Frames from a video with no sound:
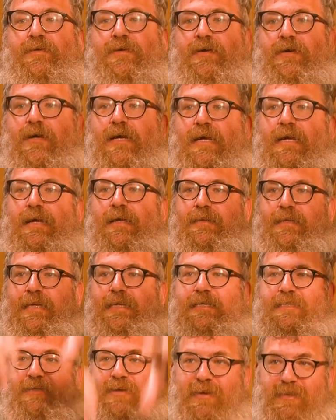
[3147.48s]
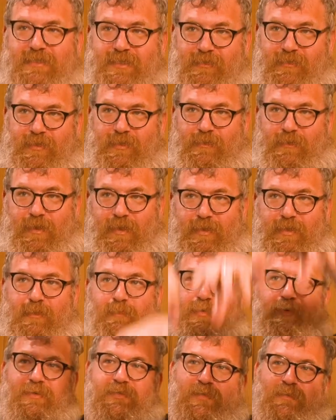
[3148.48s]
her, then dunks her in the water,
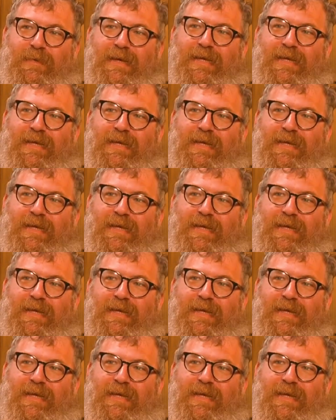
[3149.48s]
pulls her